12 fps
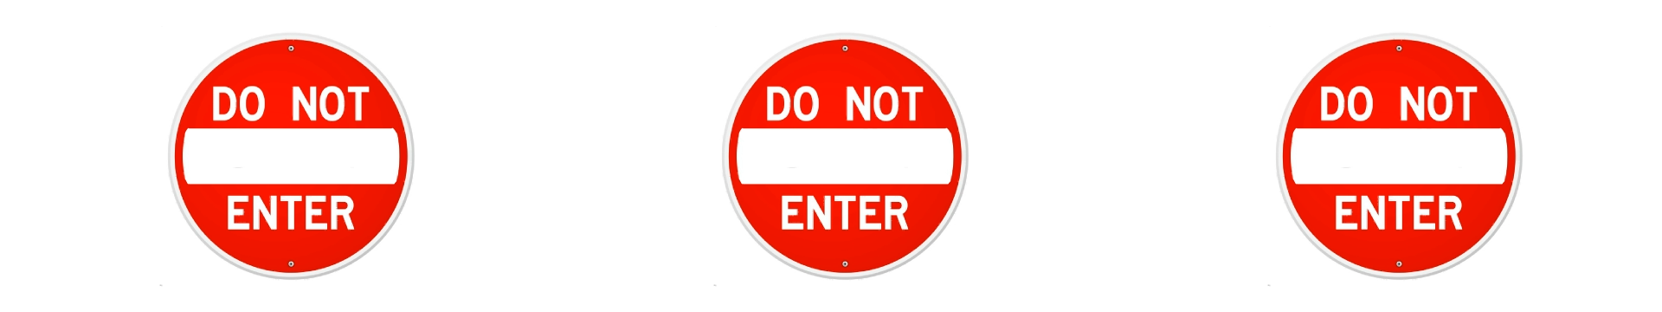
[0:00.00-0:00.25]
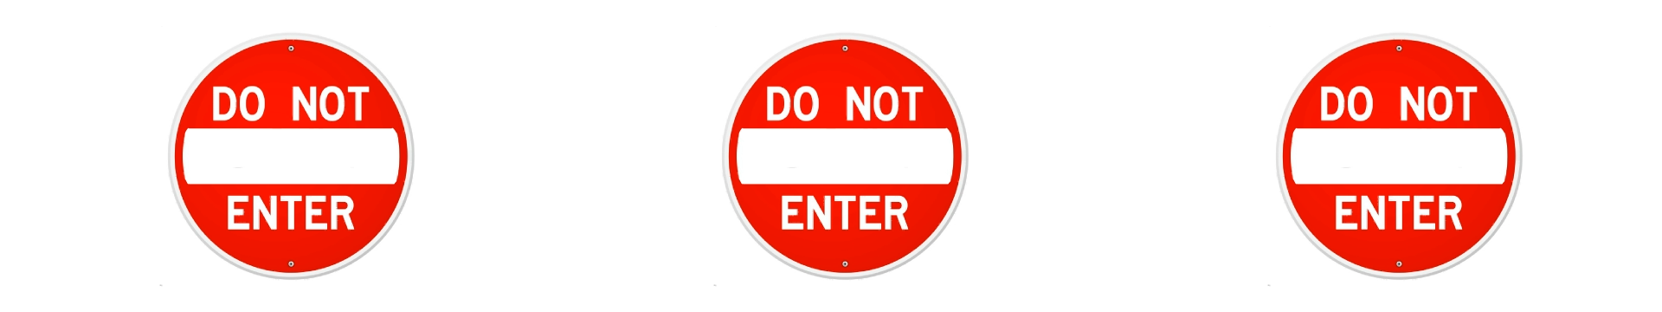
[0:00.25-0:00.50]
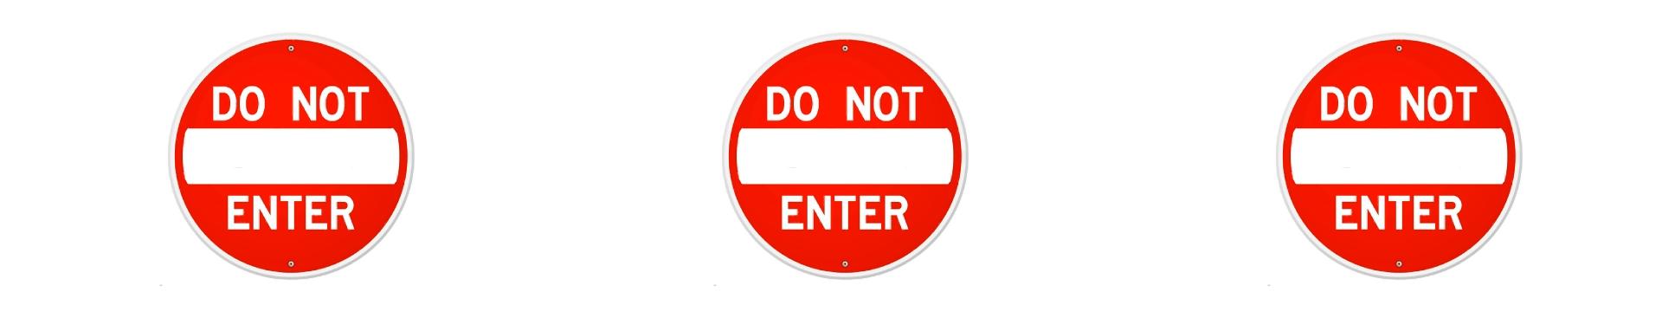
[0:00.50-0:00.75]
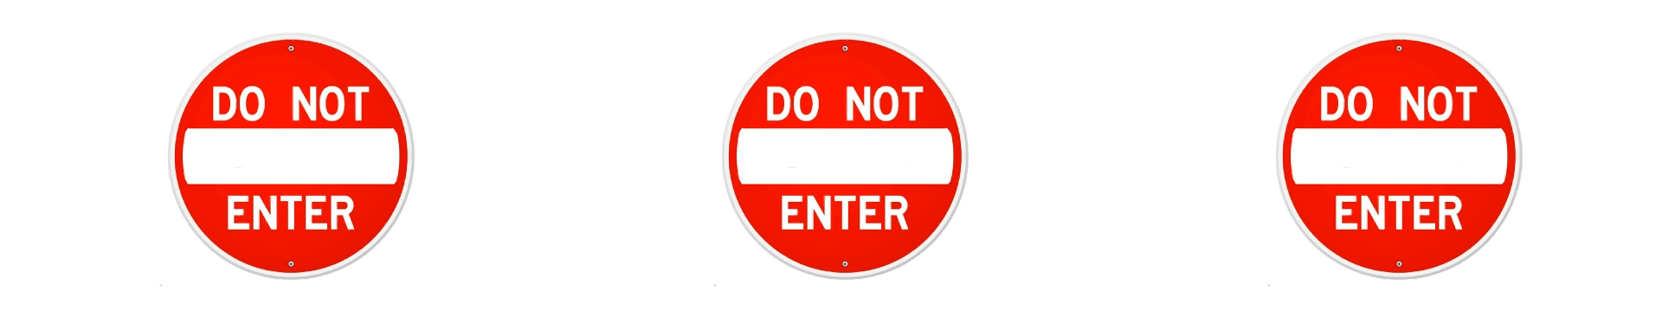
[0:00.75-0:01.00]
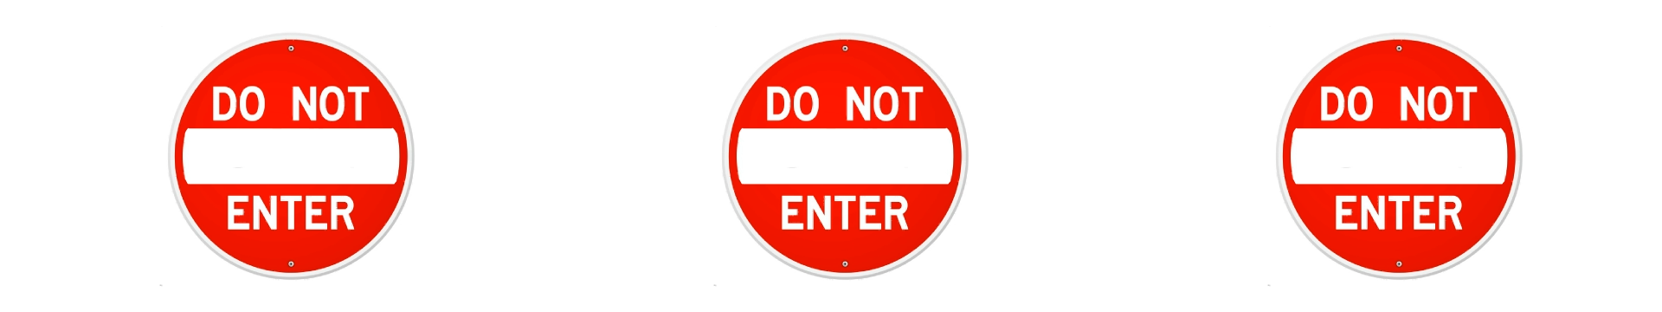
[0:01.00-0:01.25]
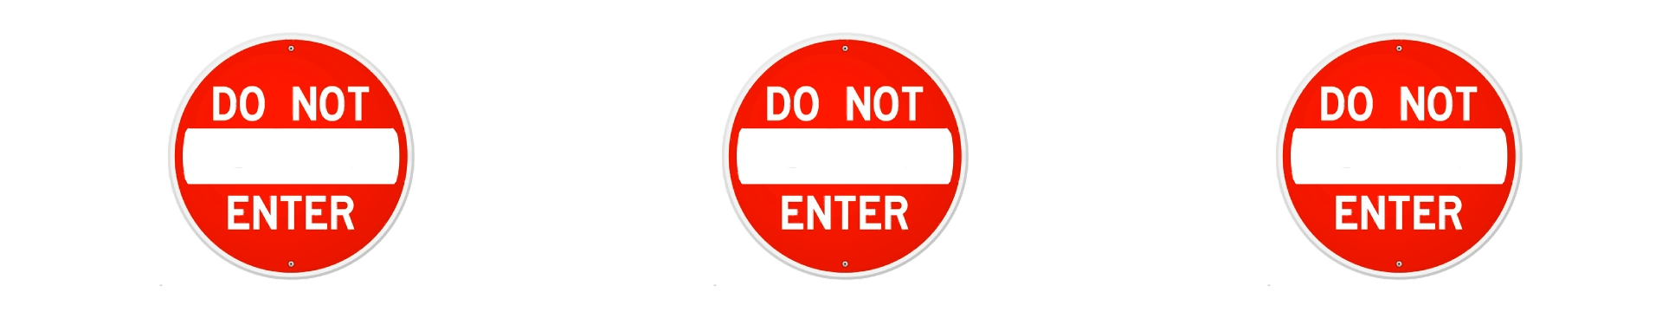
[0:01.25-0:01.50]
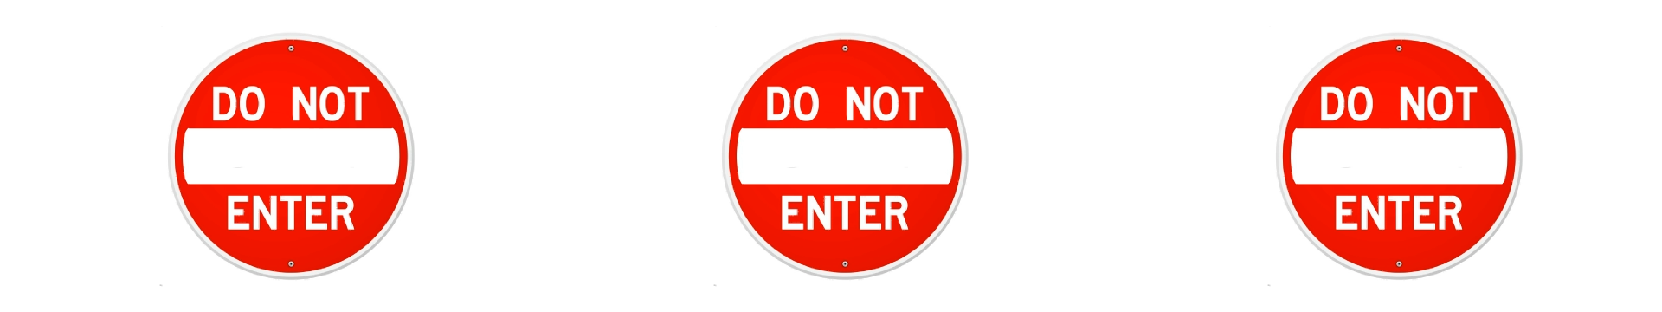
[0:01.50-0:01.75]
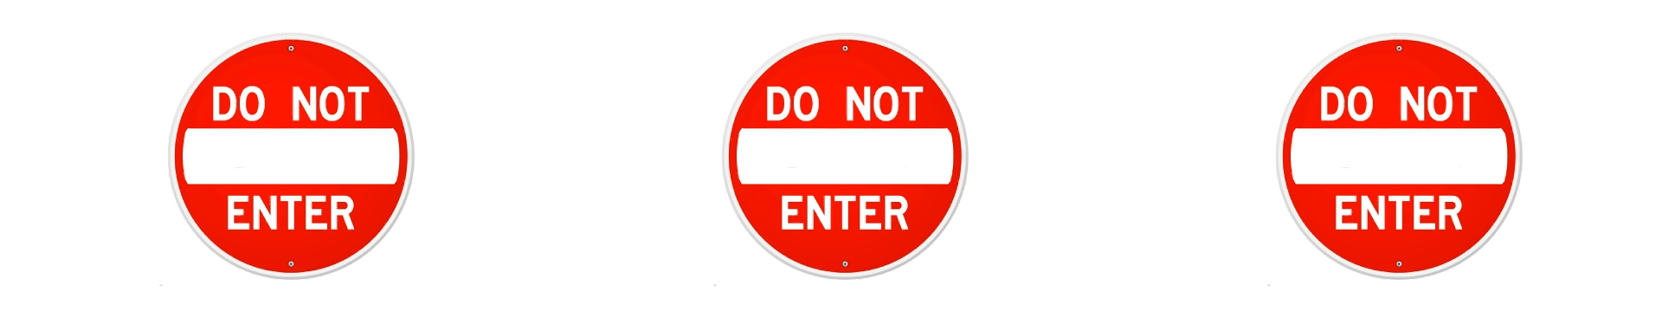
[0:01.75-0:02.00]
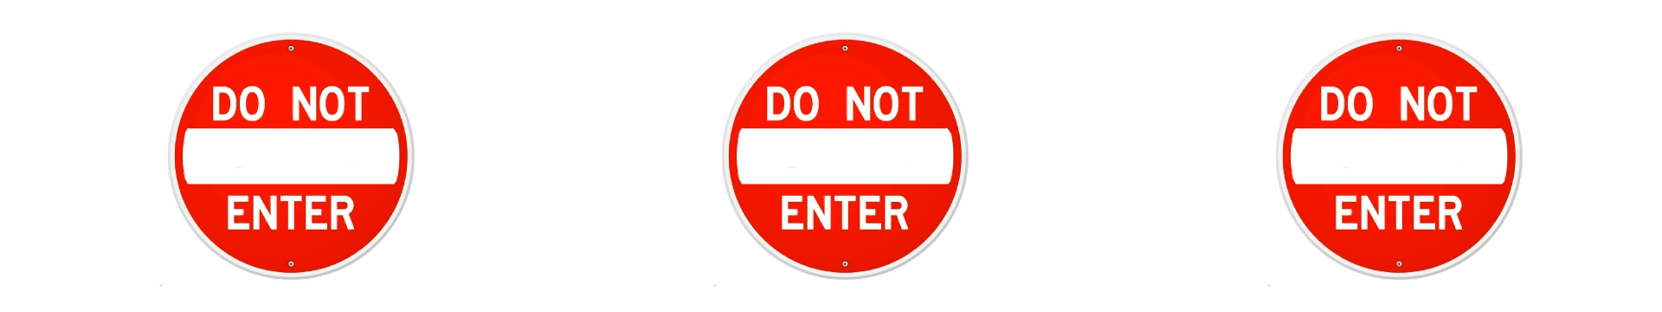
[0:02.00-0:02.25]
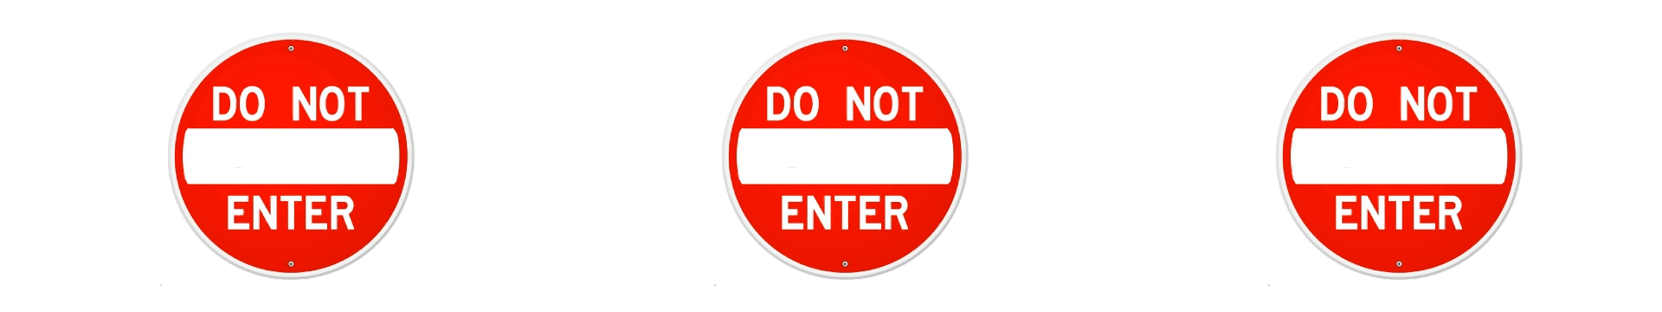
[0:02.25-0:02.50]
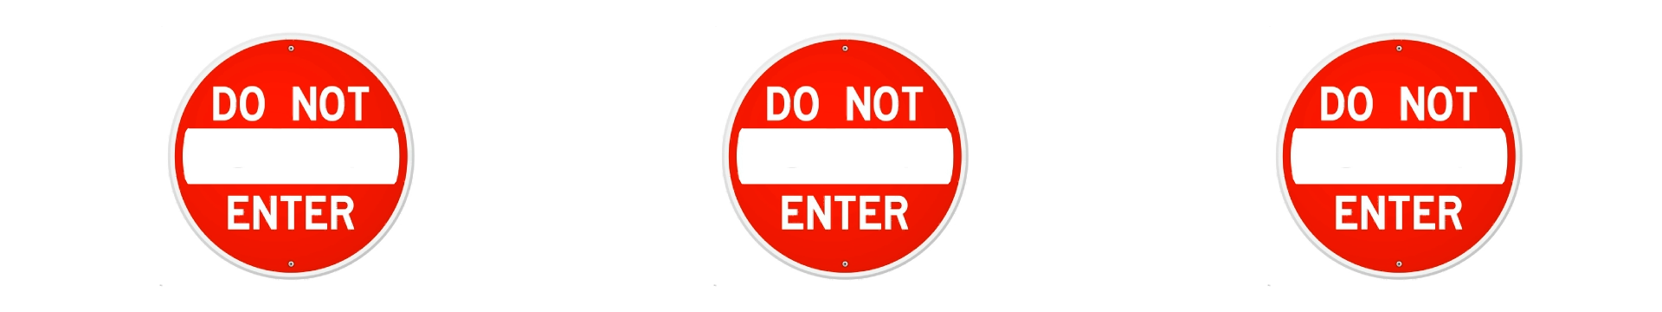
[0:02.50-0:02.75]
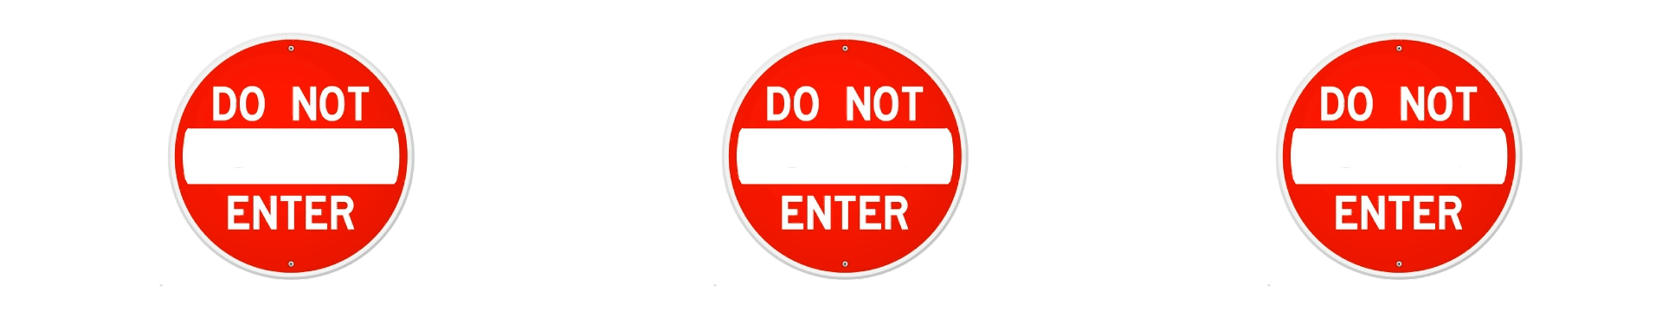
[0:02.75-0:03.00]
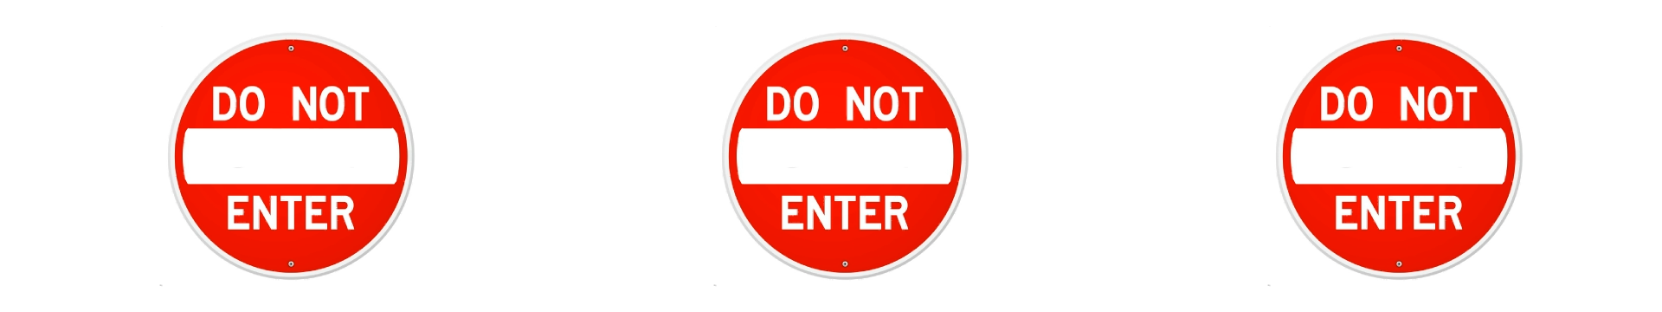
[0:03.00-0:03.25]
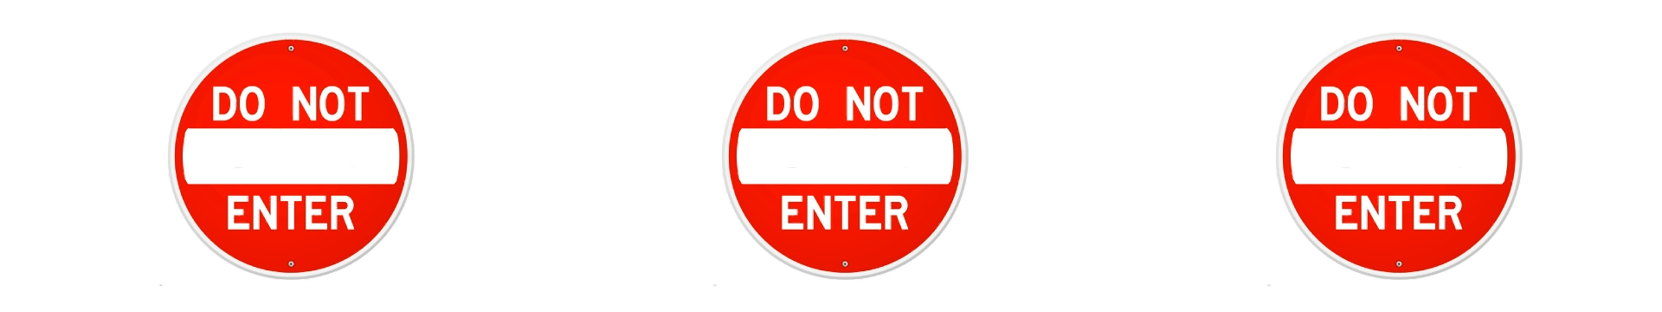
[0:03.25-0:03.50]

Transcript: No face is visible, so there are no lips to read.